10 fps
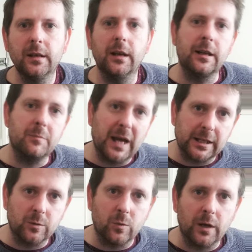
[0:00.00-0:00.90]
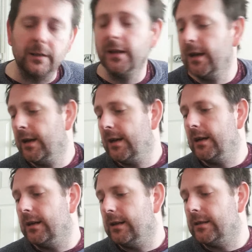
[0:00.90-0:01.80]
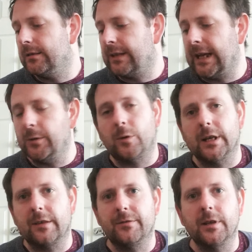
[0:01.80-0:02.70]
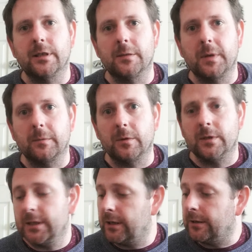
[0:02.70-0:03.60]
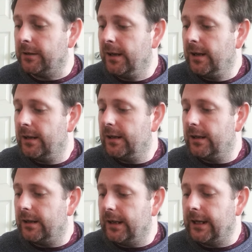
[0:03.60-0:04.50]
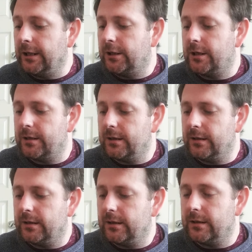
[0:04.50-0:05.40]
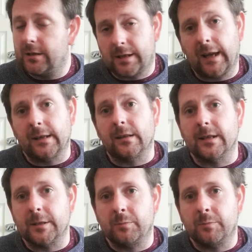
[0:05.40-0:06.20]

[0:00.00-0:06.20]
and then back to 1. That's where it confuses people. So each scale is